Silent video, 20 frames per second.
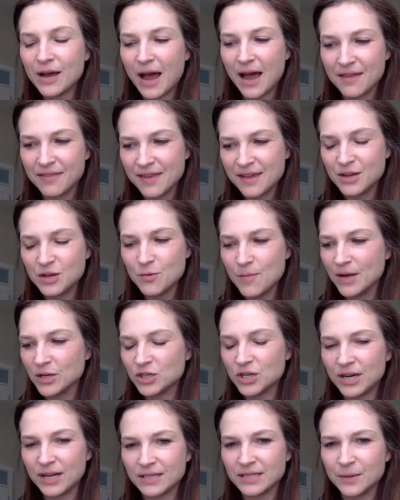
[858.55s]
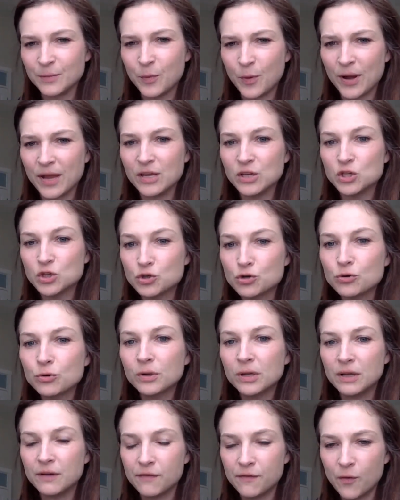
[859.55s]
I think you mentioned at some point, is
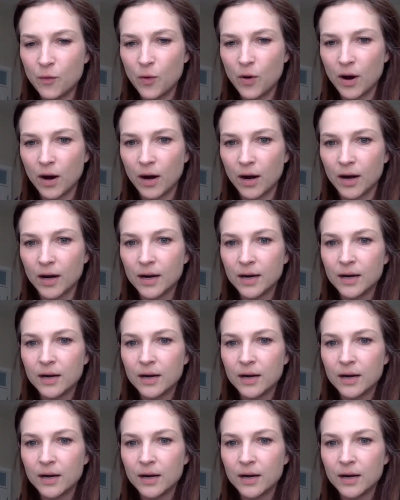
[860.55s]
truly for